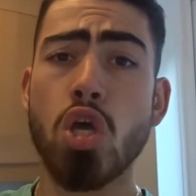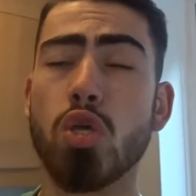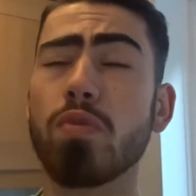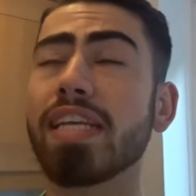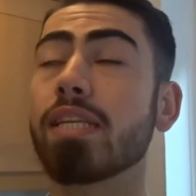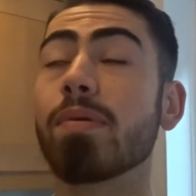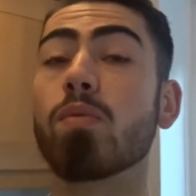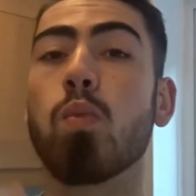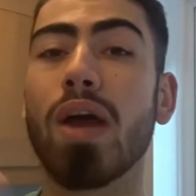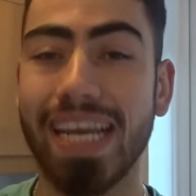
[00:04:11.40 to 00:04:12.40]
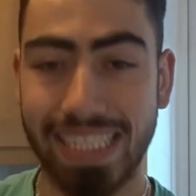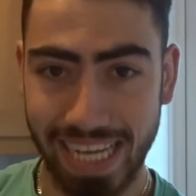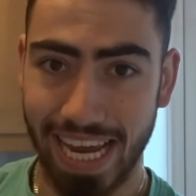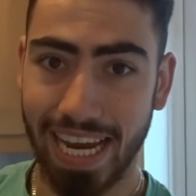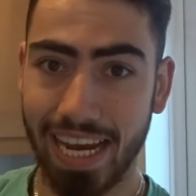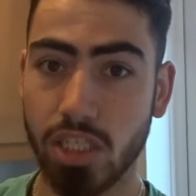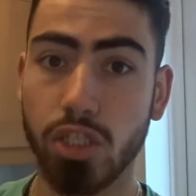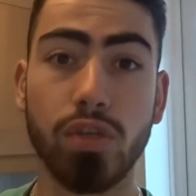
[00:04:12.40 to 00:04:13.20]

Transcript: you need to be willing to take action.